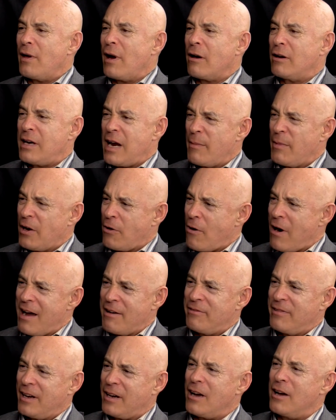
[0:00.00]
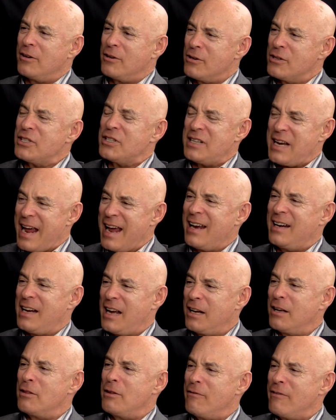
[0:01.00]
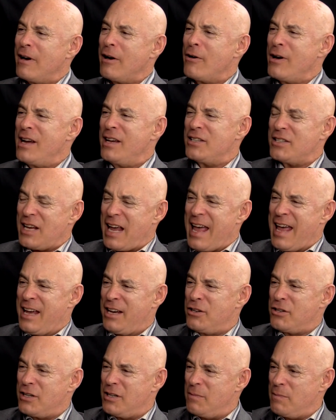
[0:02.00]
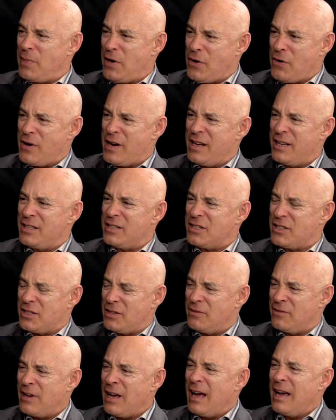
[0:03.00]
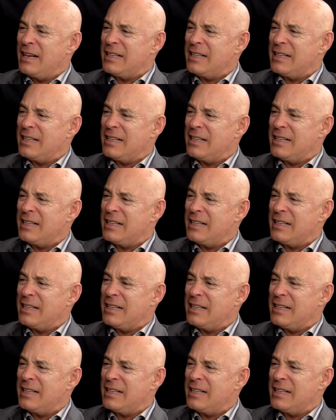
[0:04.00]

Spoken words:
our demographic understanding of the various ancient periods of